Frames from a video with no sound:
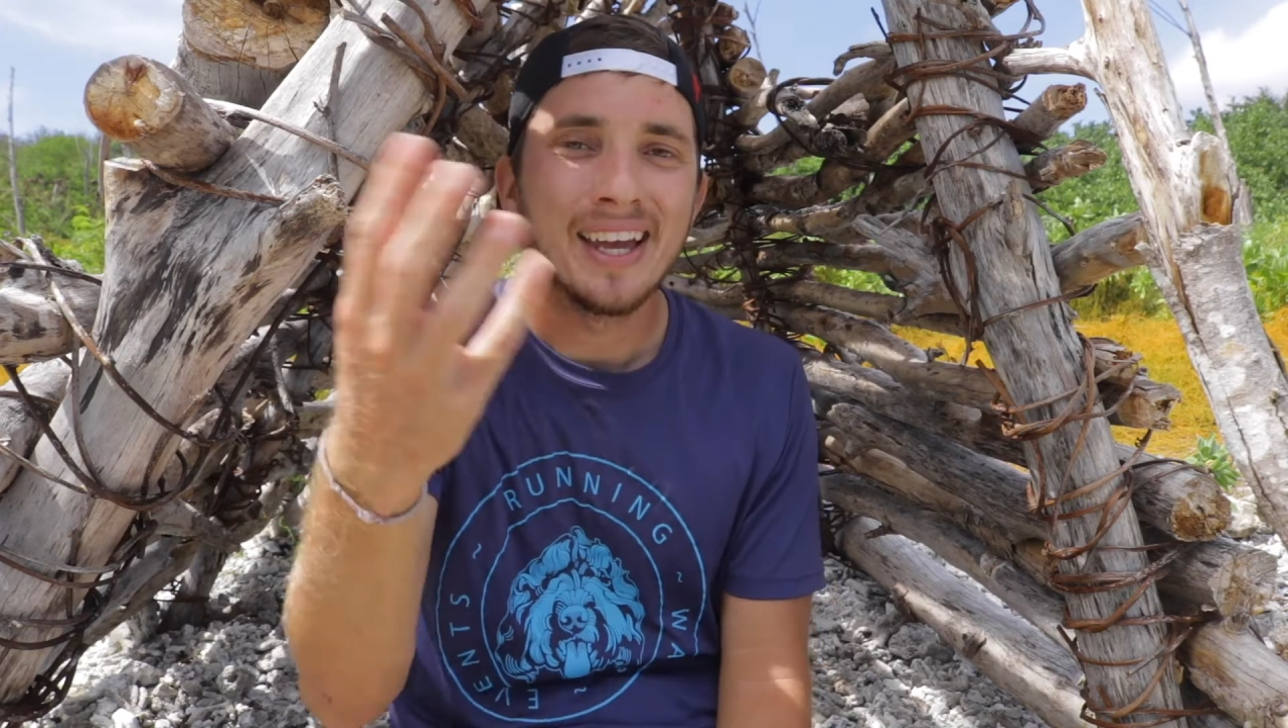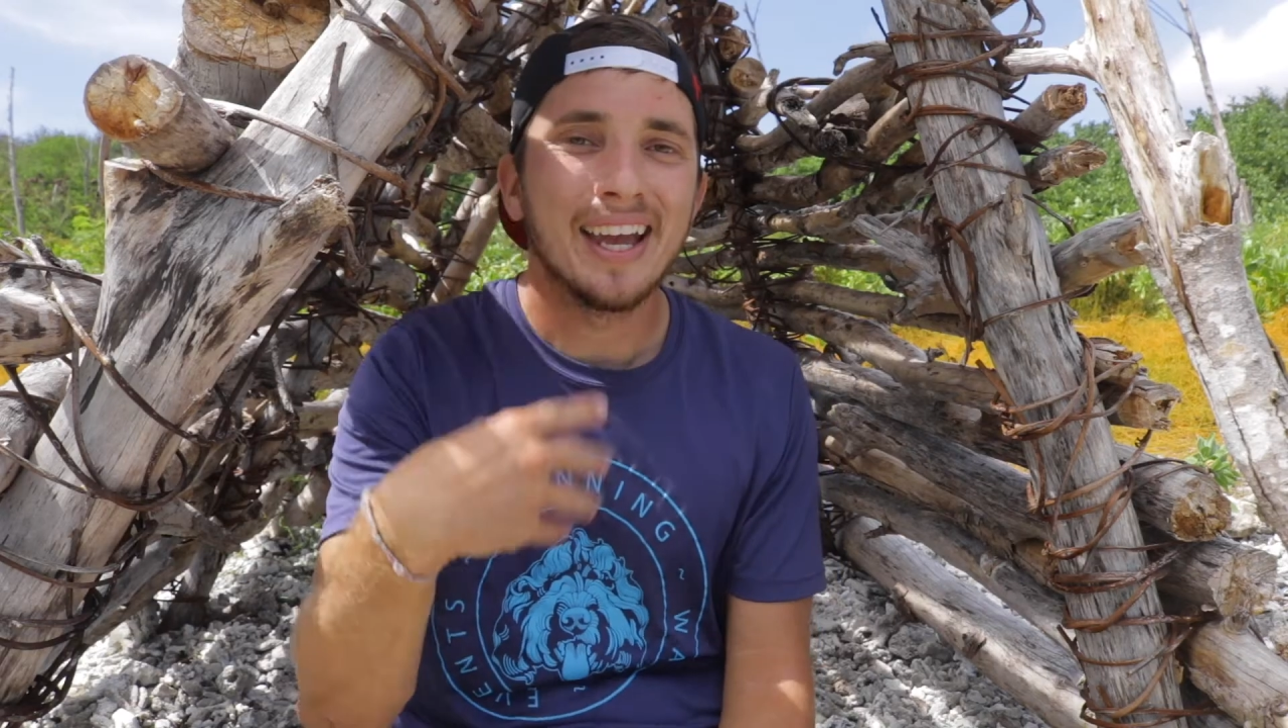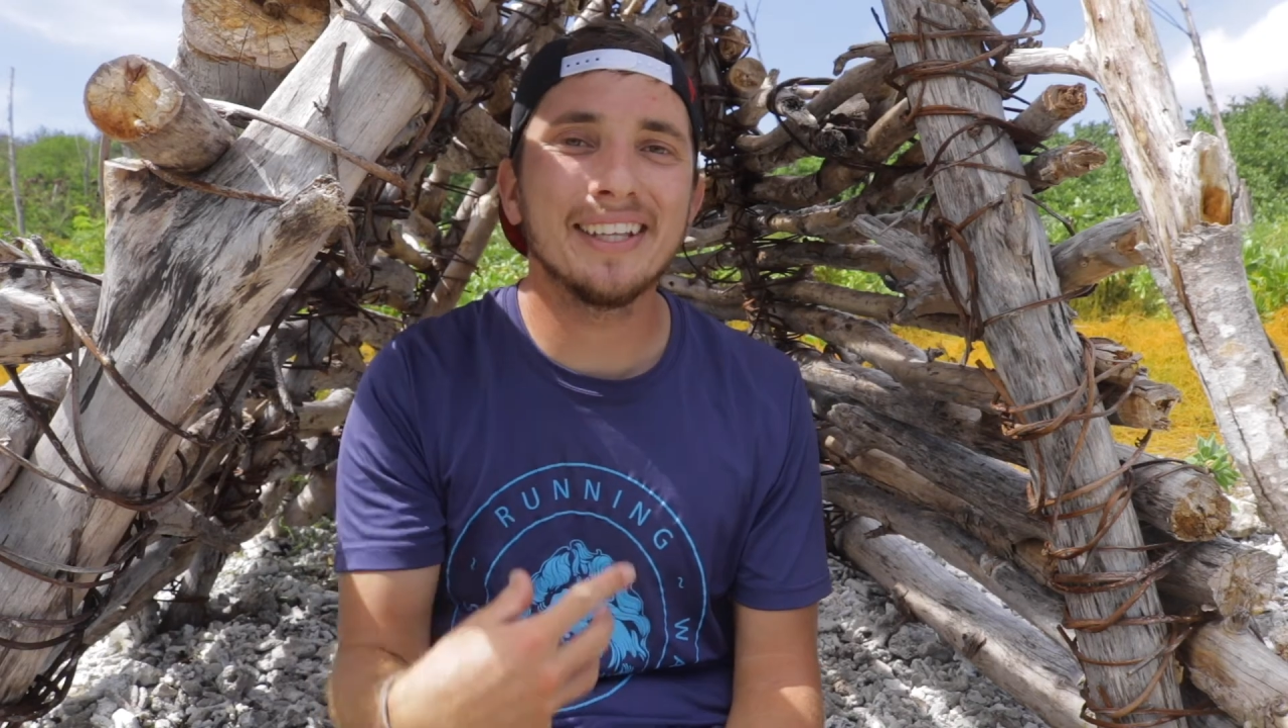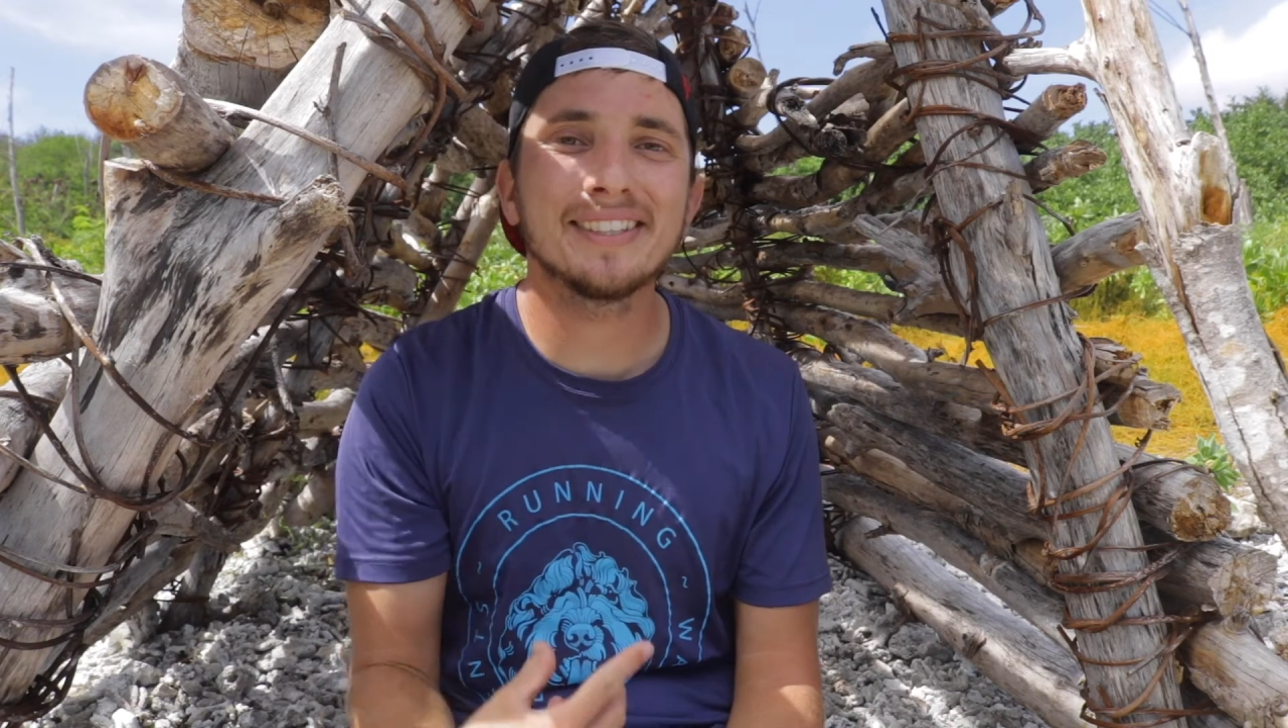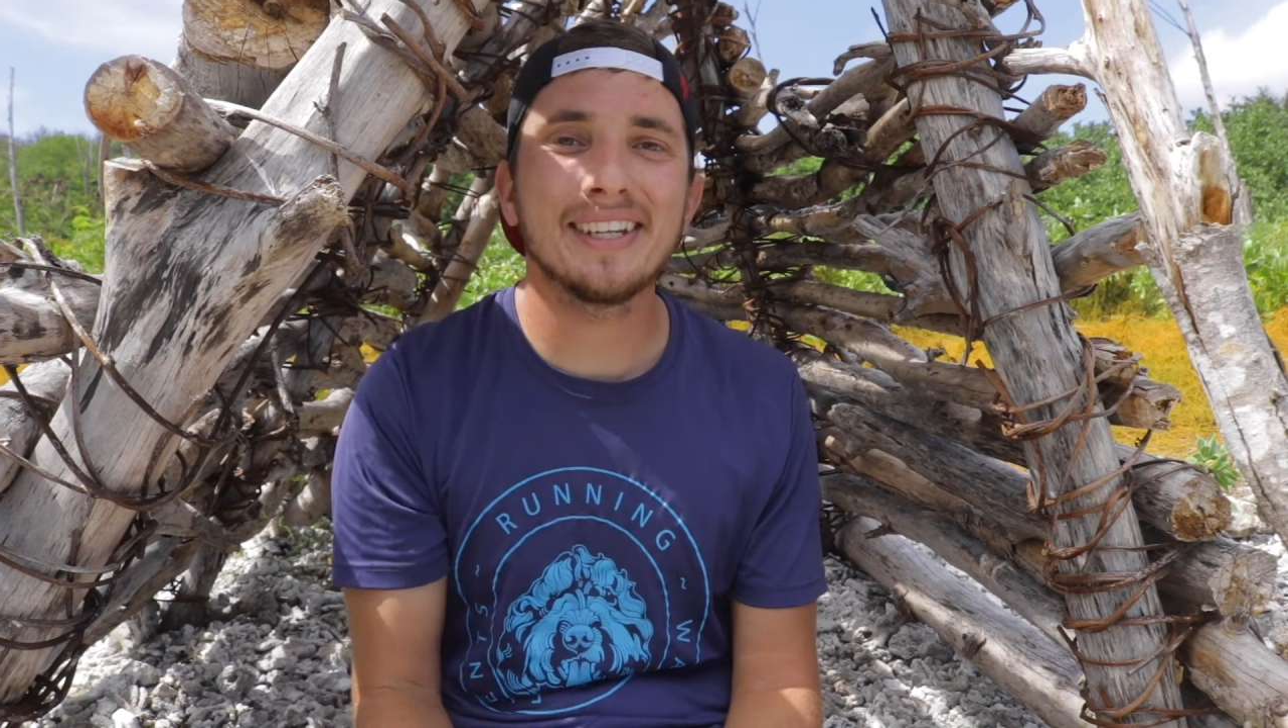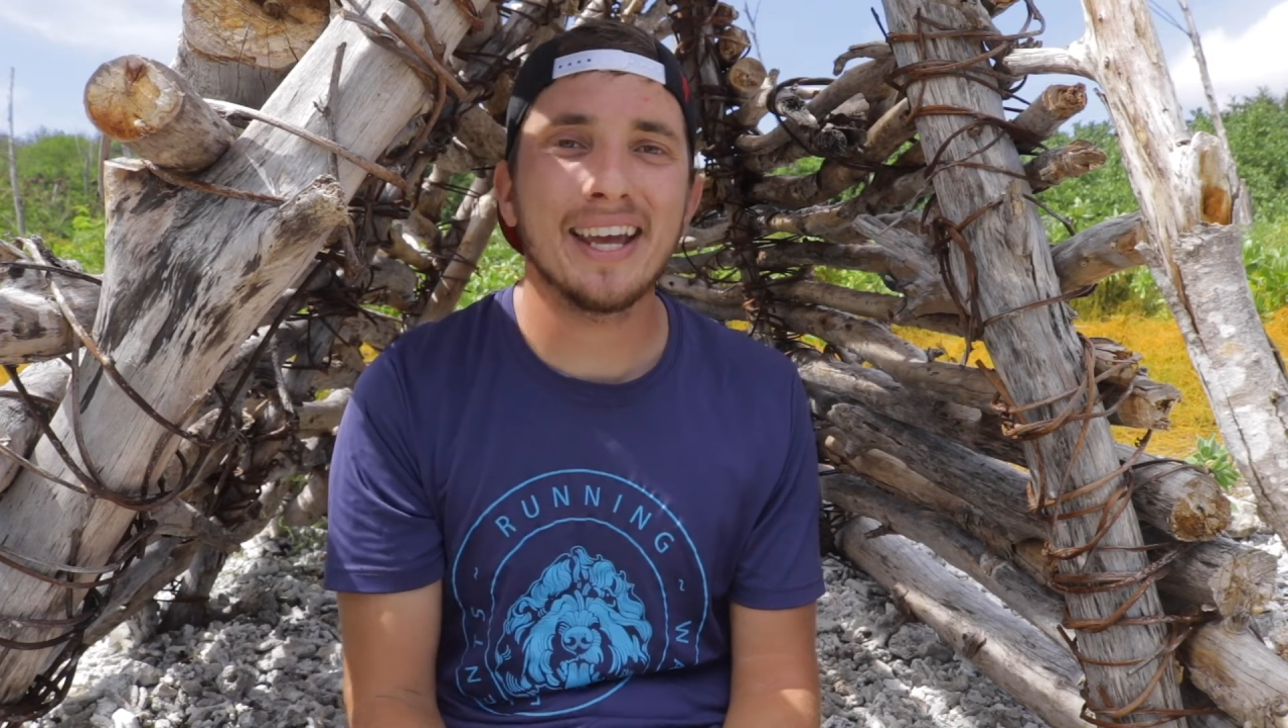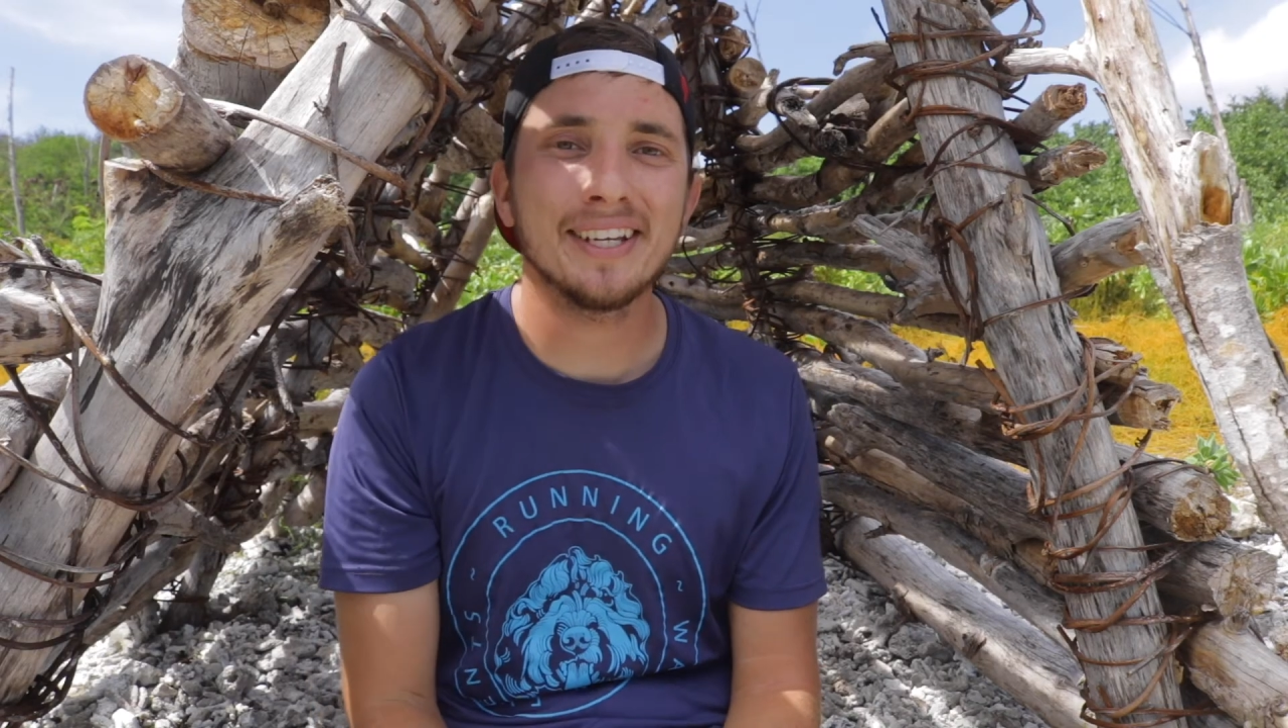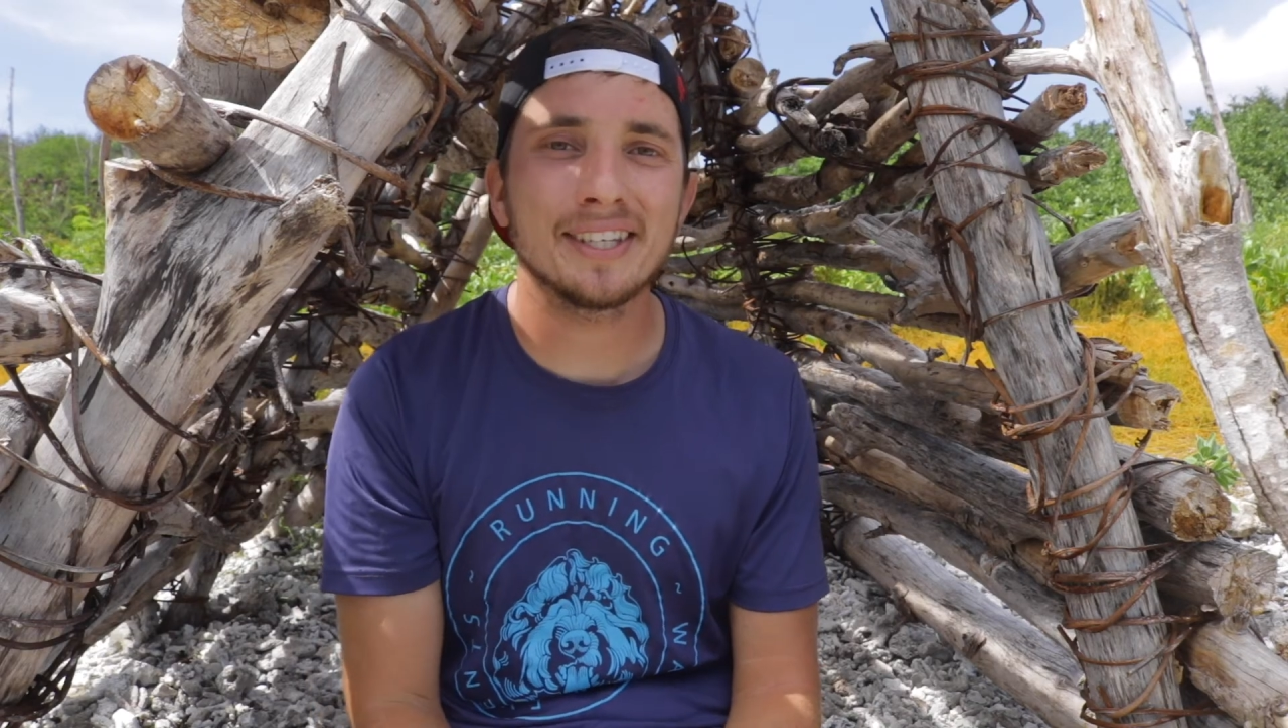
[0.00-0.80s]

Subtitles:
in today's